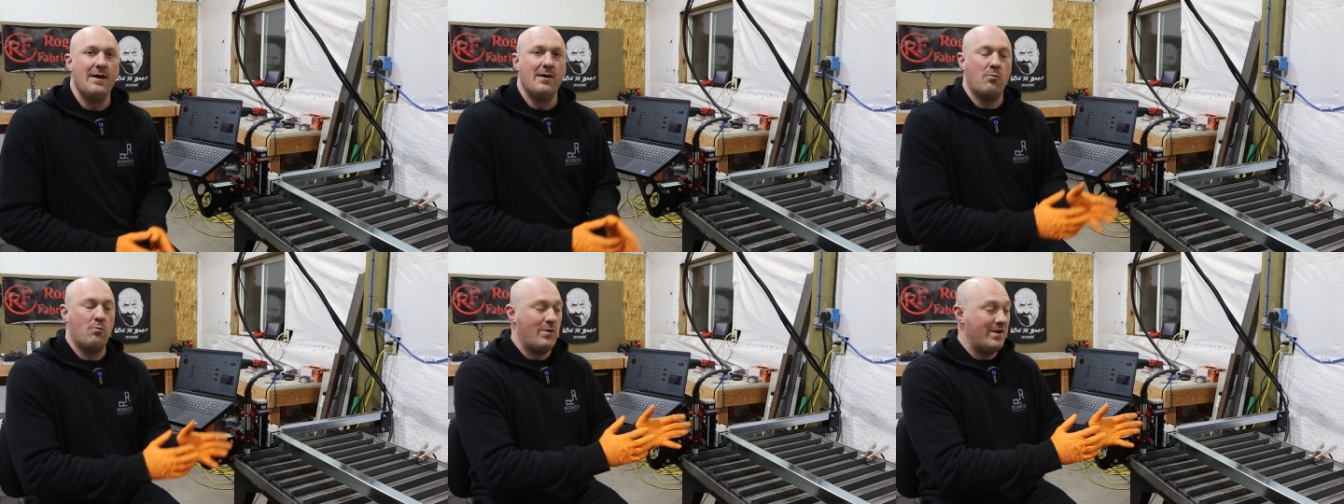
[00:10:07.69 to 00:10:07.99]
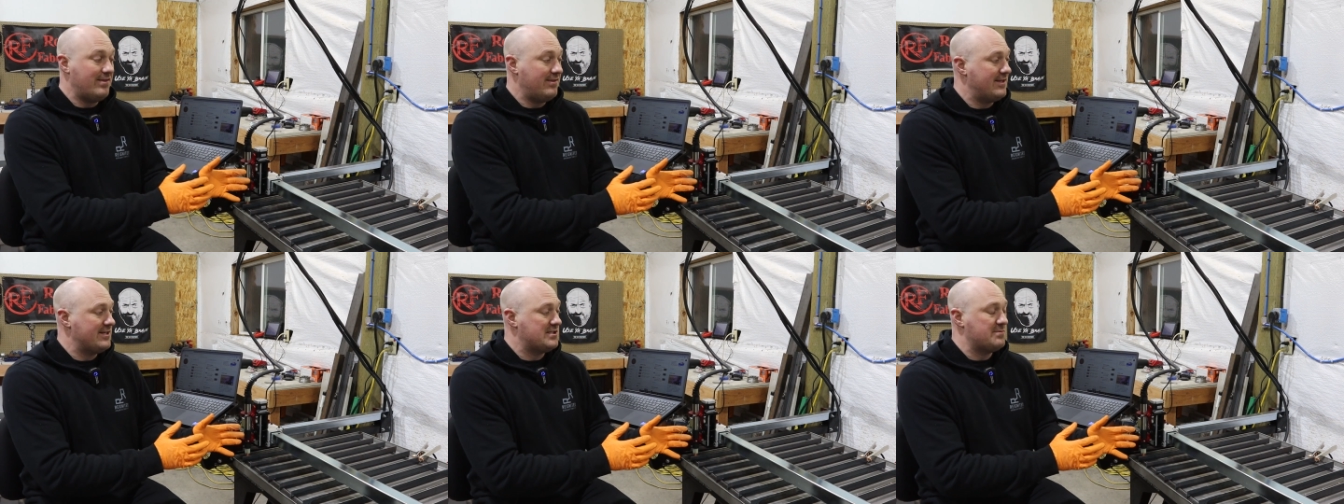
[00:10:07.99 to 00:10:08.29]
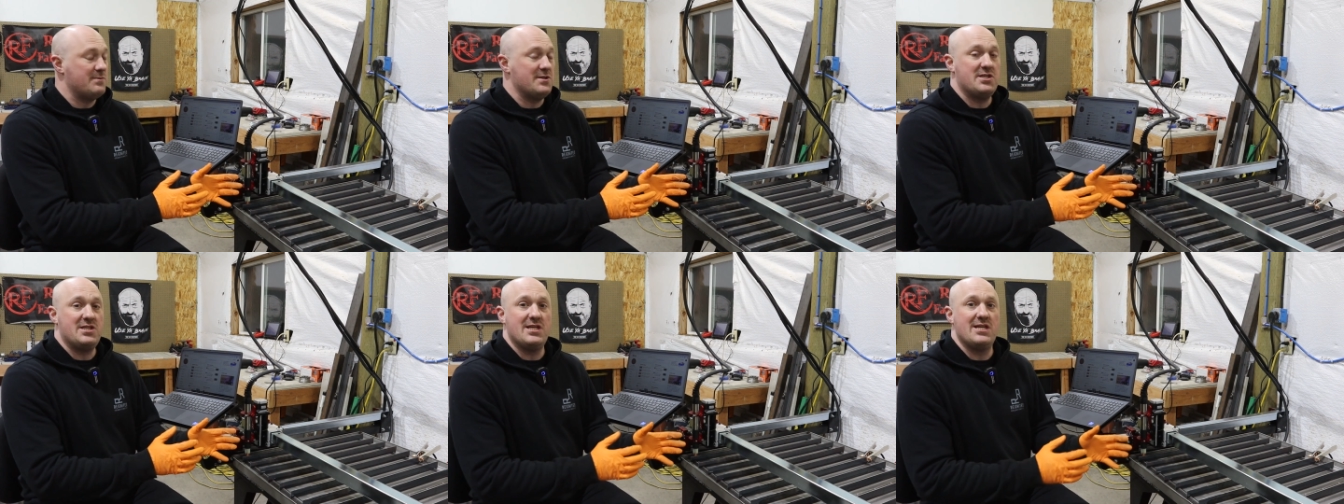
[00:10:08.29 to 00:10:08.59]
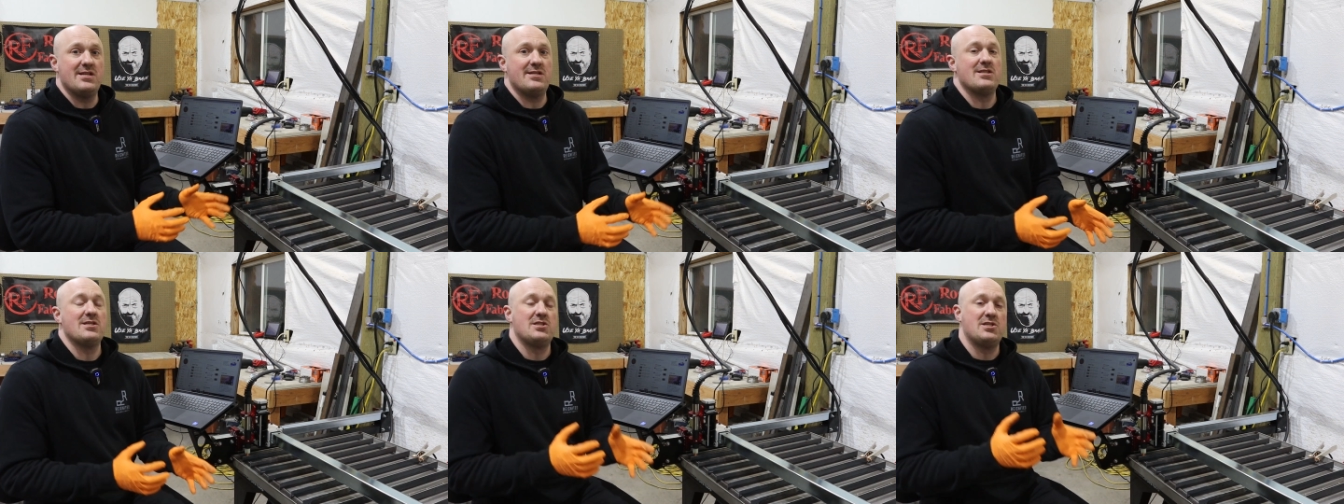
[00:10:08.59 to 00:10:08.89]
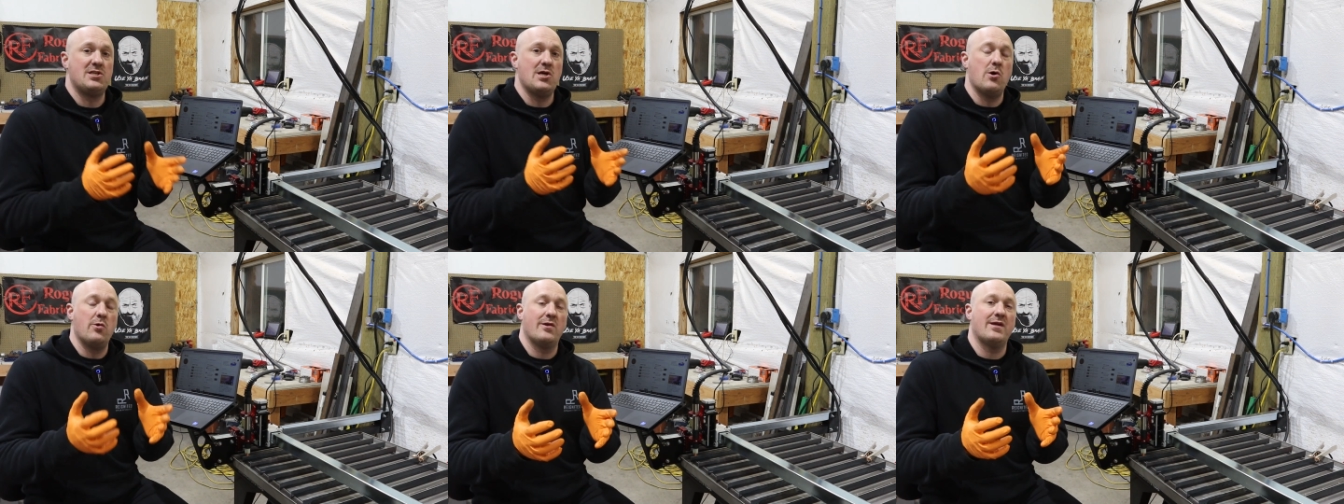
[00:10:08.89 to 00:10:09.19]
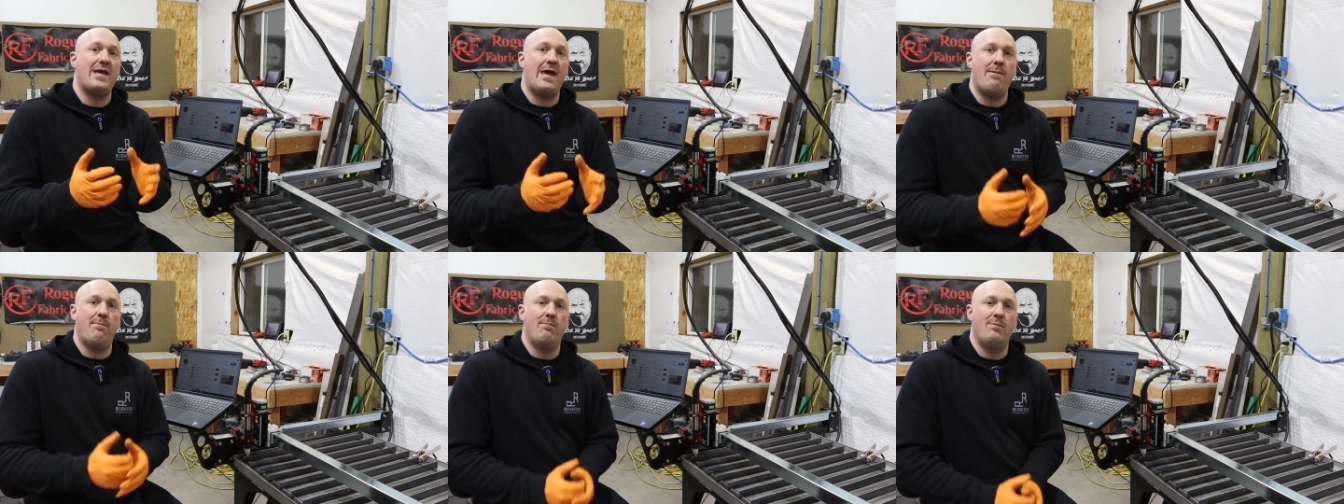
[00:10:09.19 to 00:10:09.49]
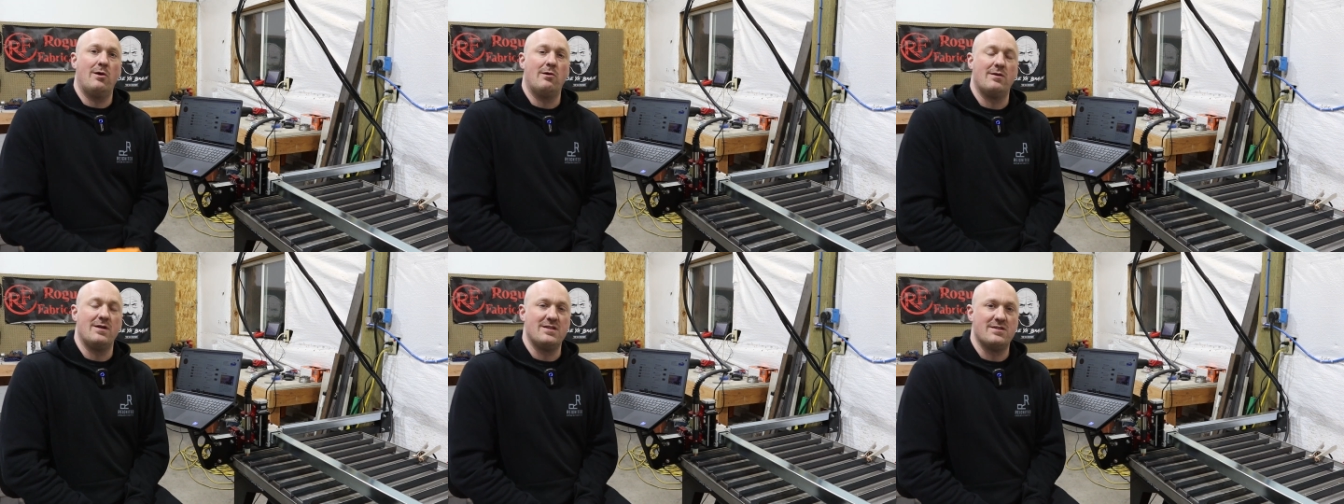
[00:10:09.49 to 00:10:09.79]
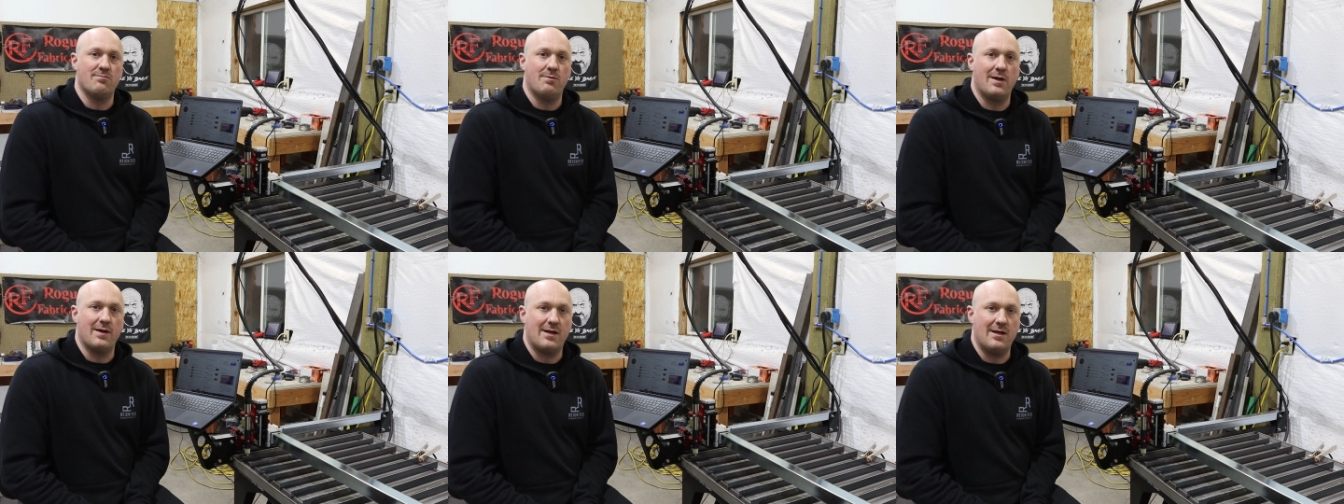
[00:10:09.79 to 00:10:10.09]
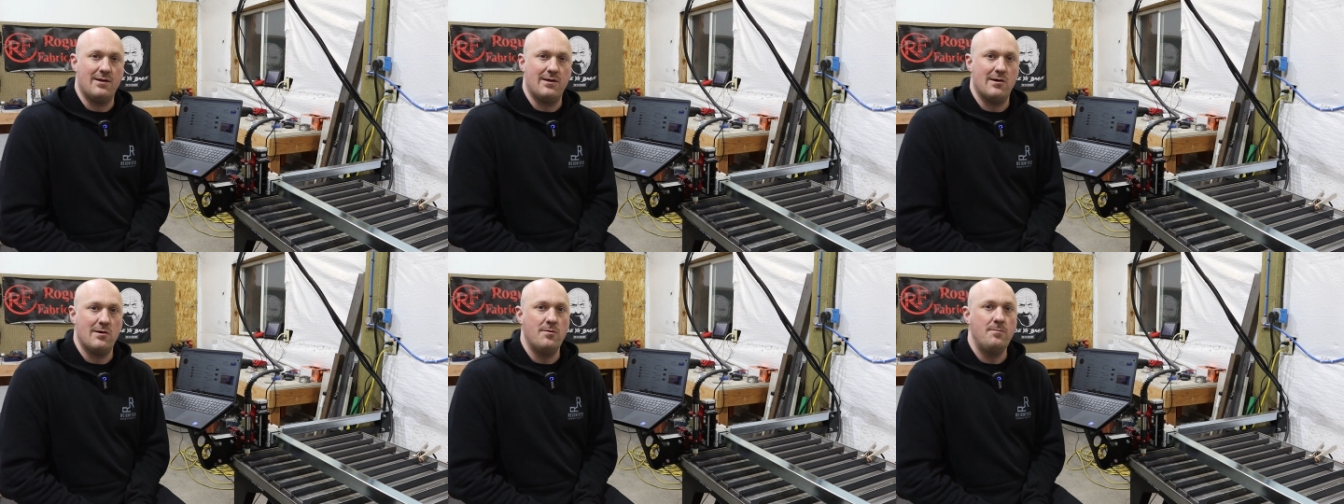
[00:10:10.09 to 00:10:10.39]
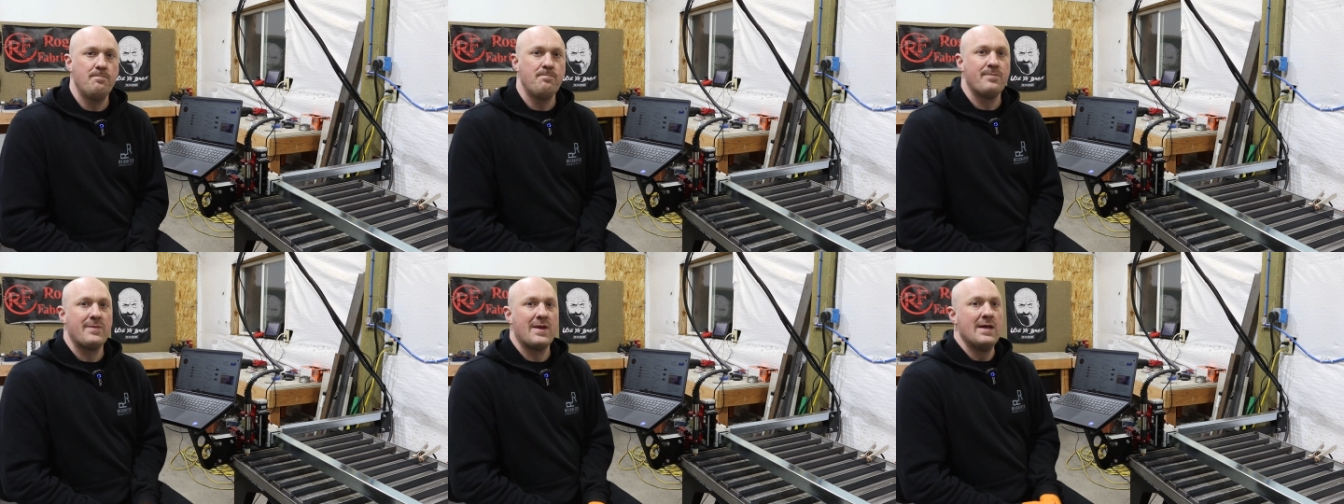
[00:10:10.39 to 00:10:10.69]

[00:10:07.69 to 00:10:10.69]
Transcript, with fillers: with this machine to show the capabilities of what it can do.